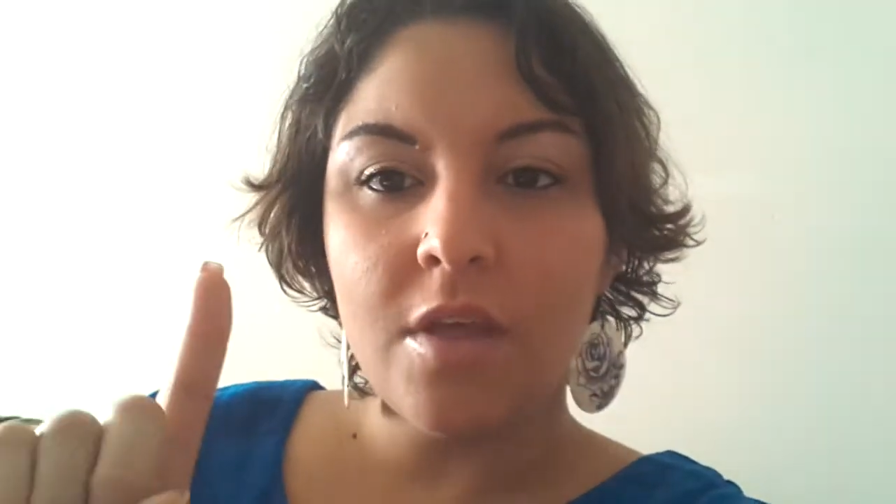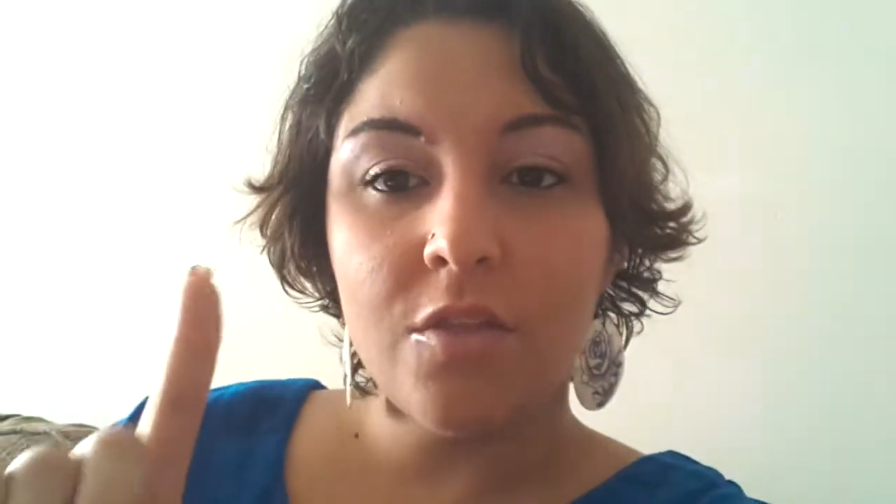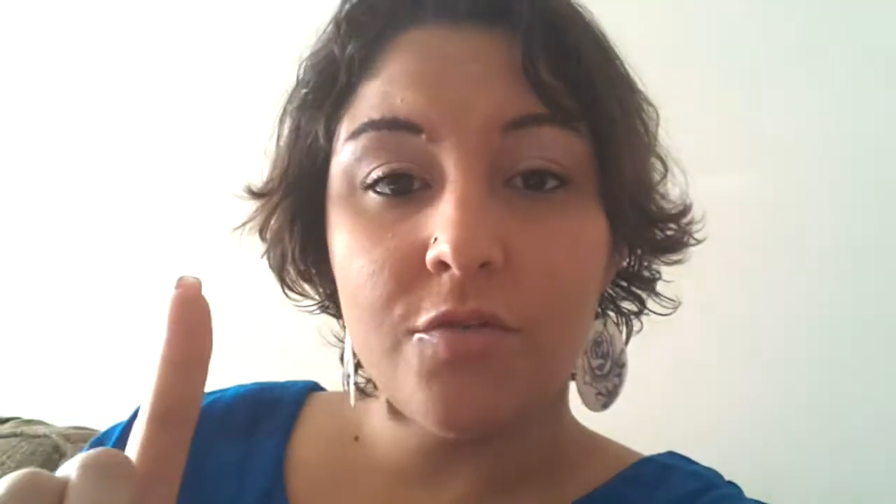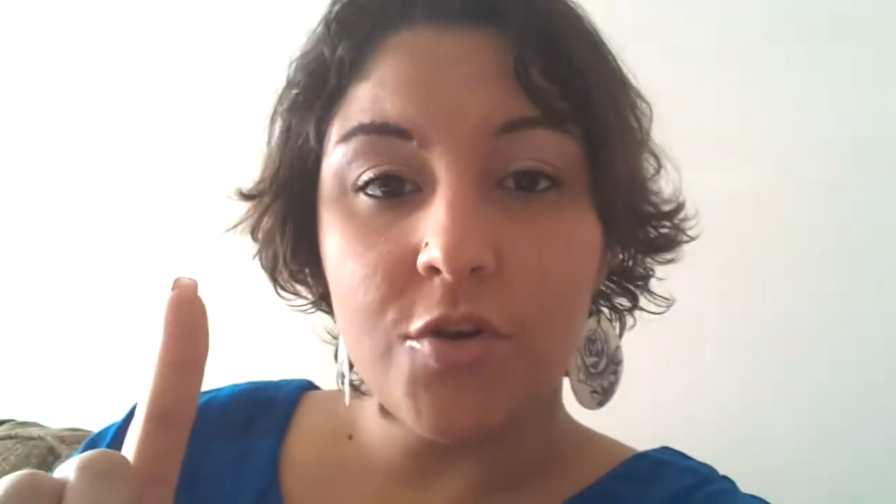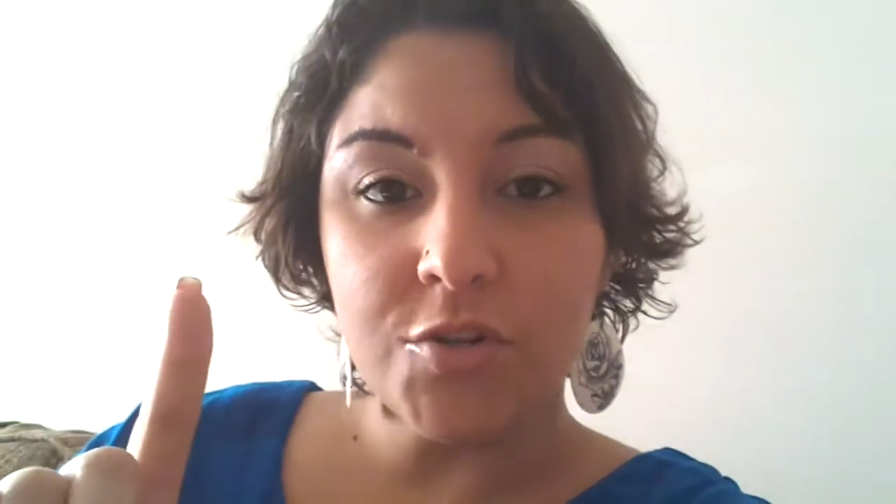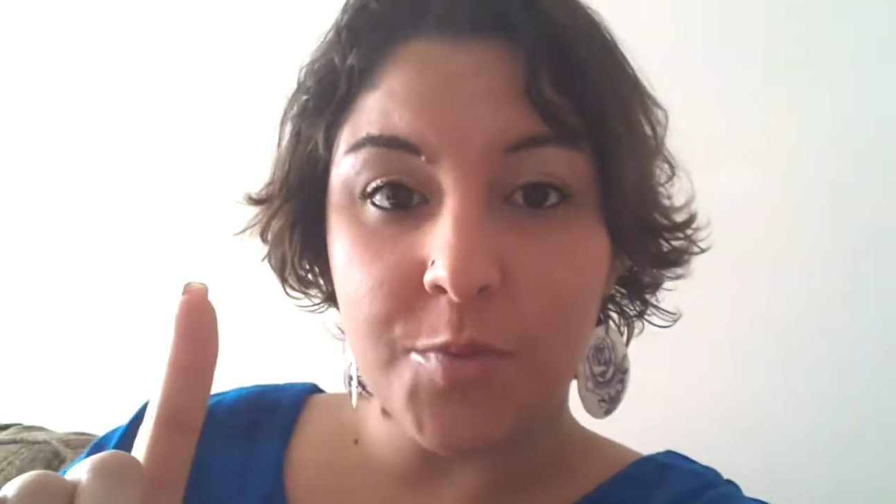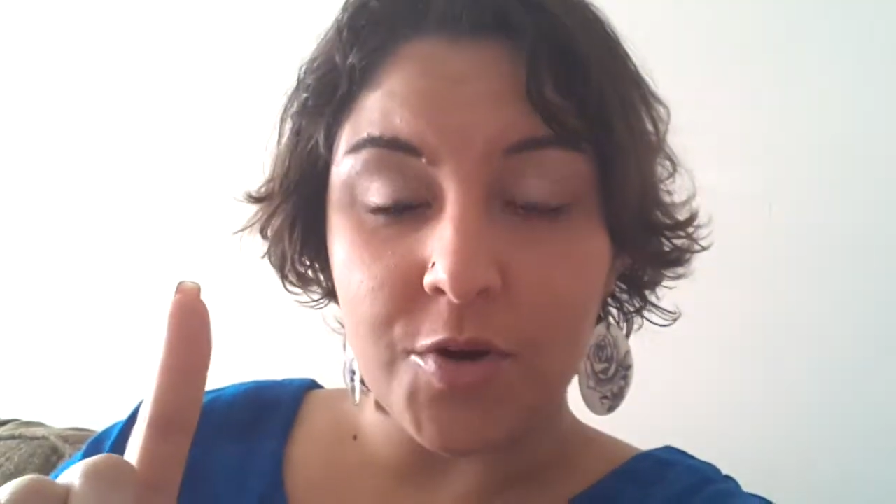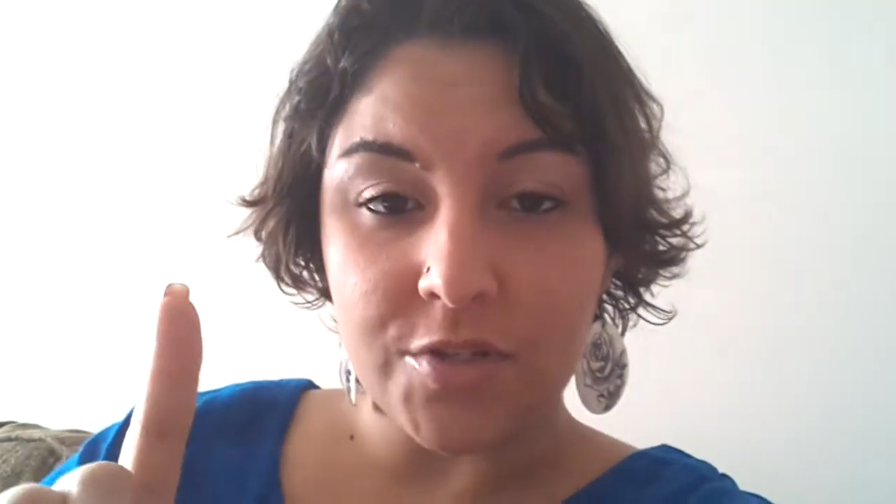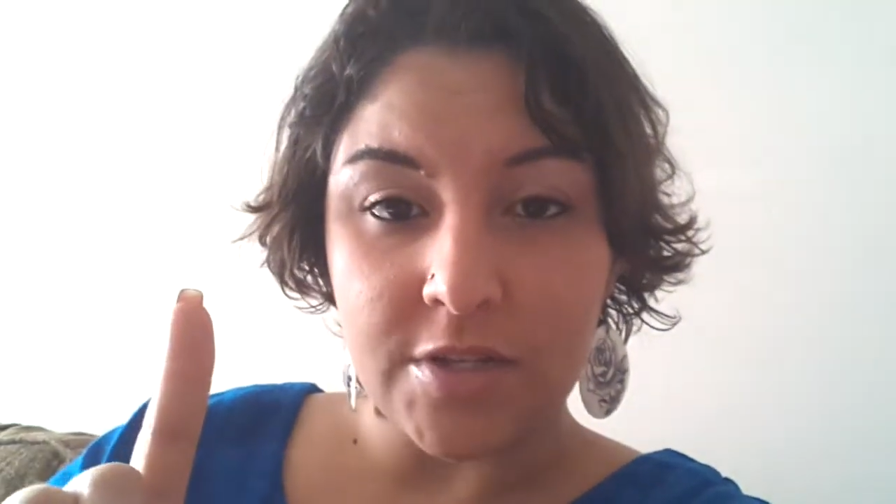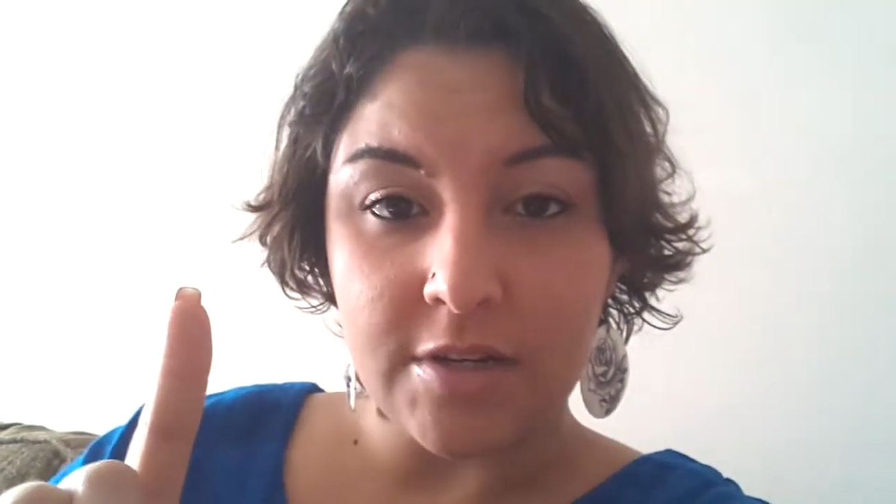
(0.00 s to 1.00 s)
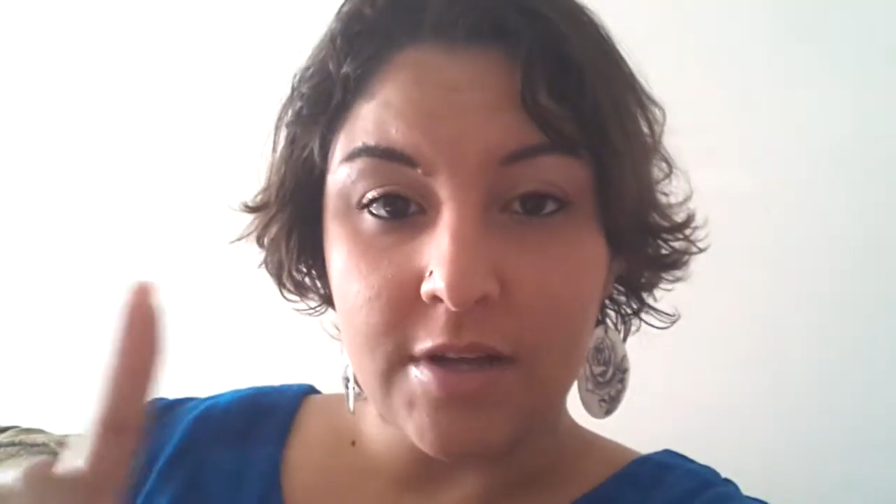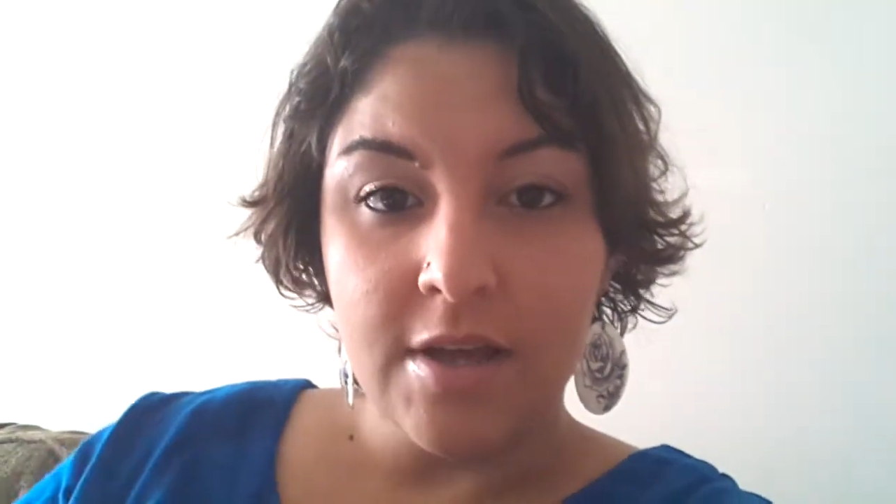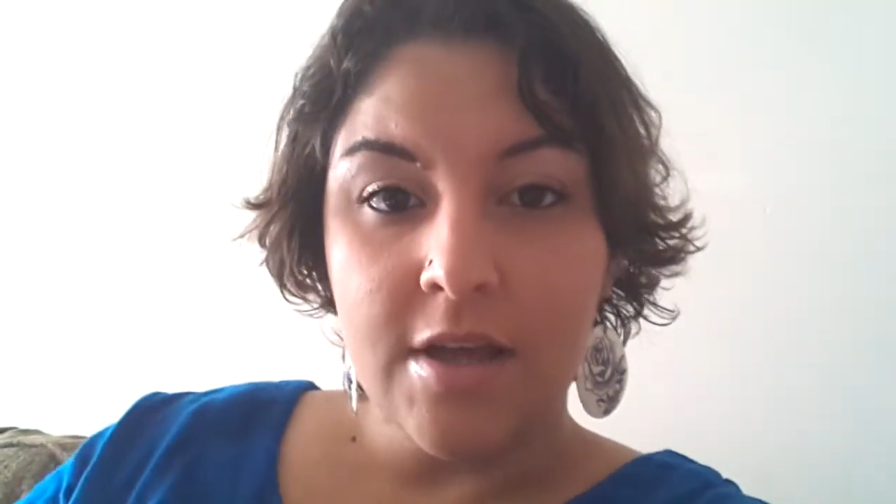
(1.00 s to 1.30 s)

The first person